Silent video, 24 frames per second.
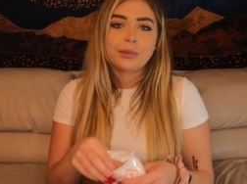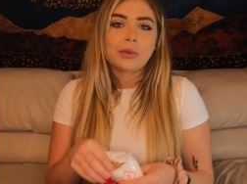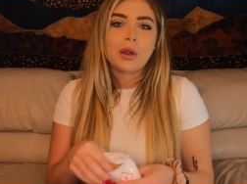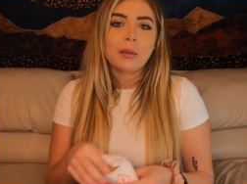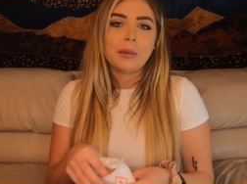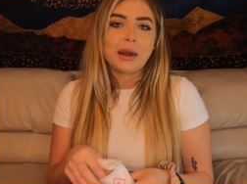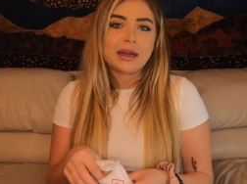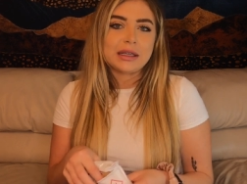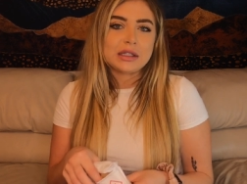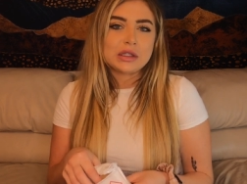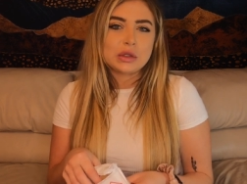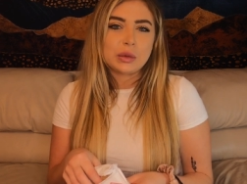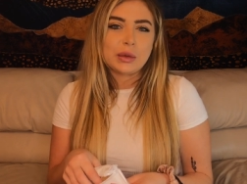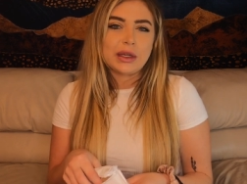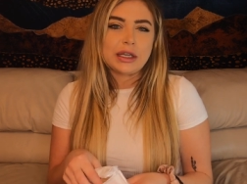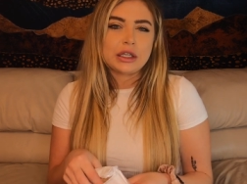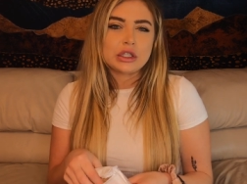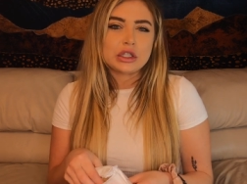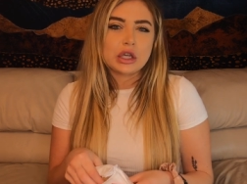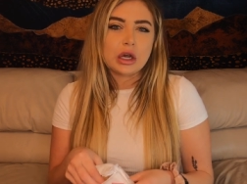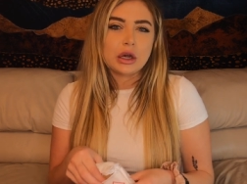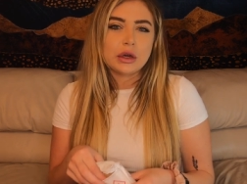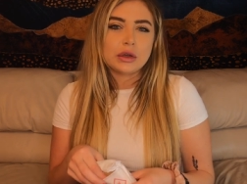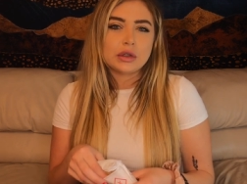my
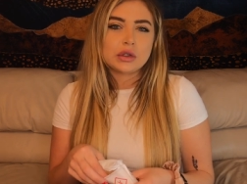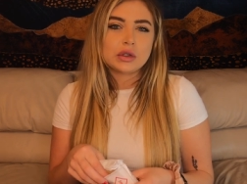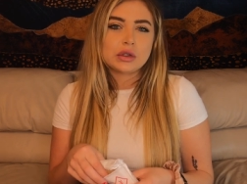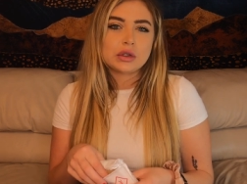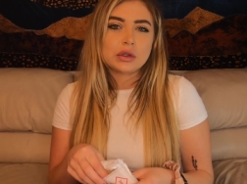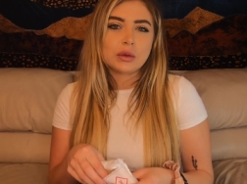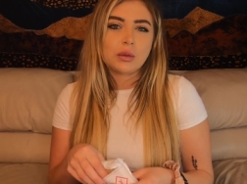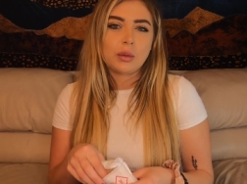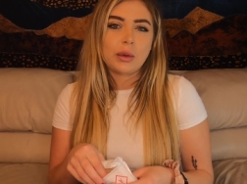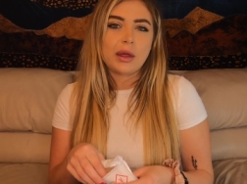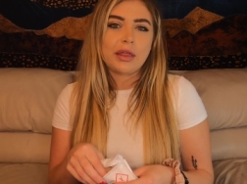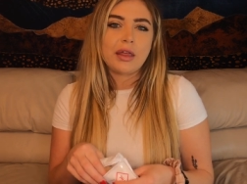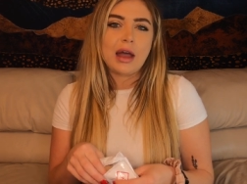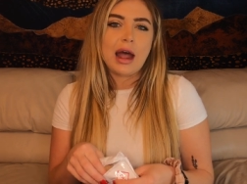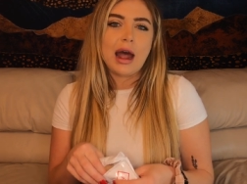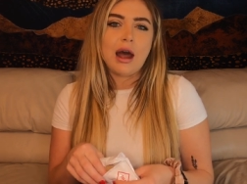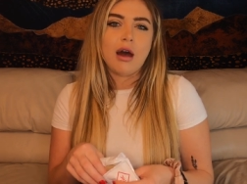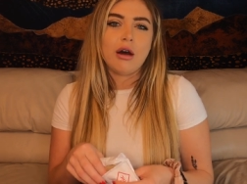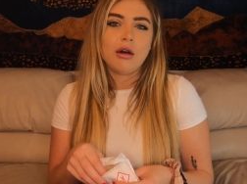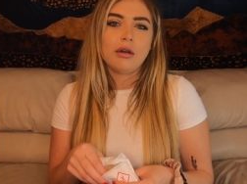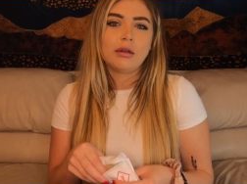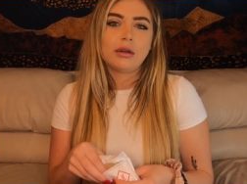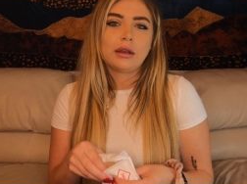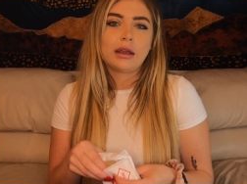sweet dose
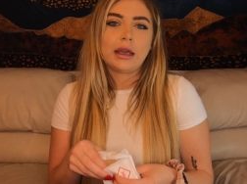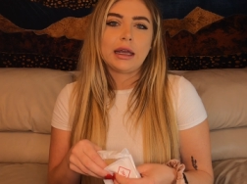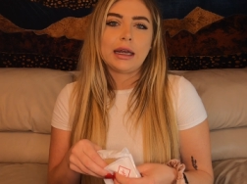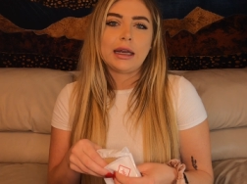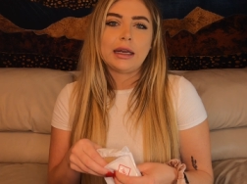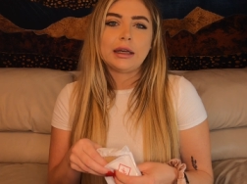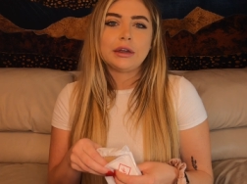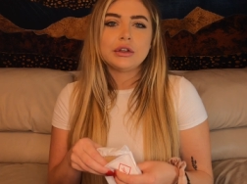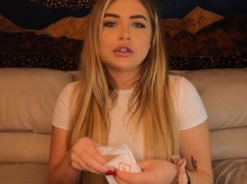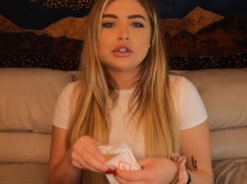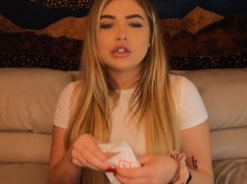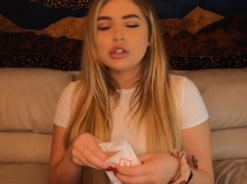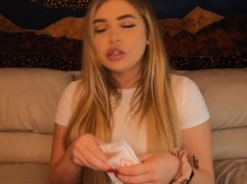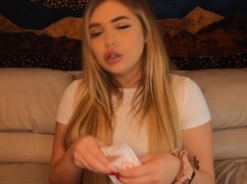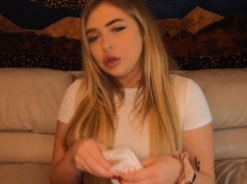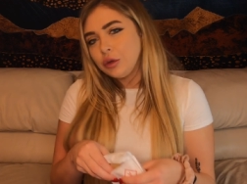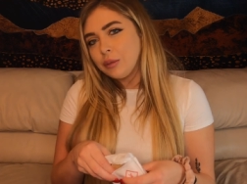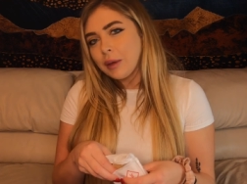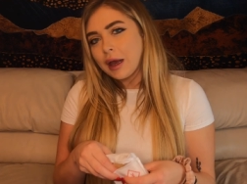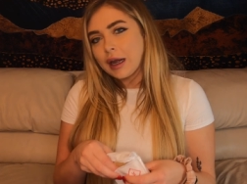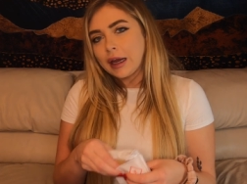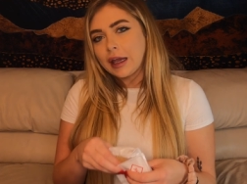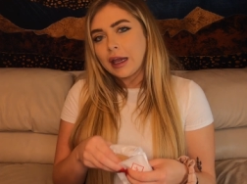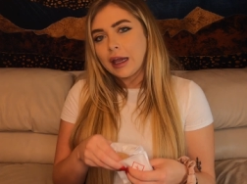without getting too
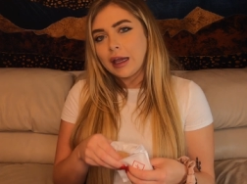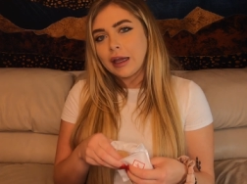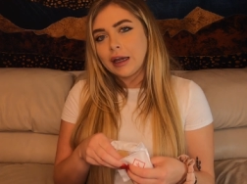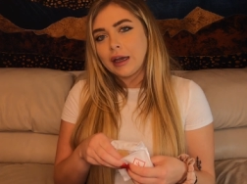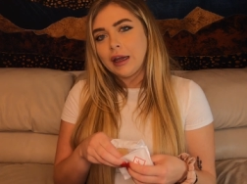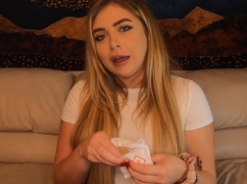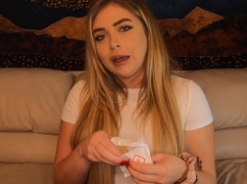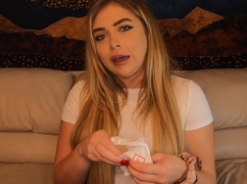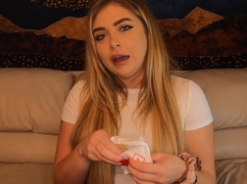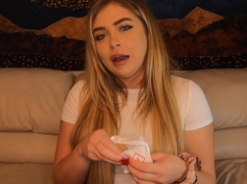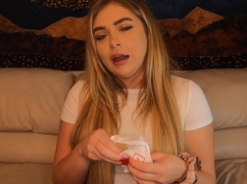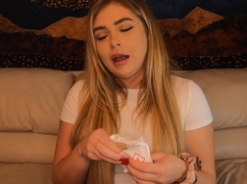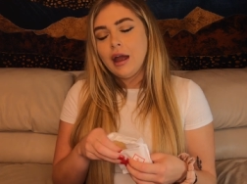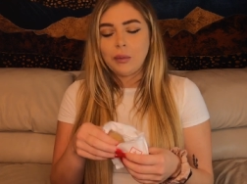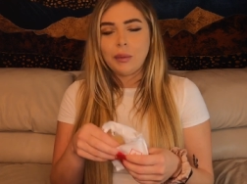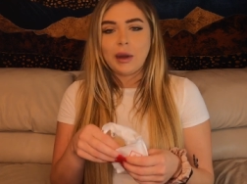medicated,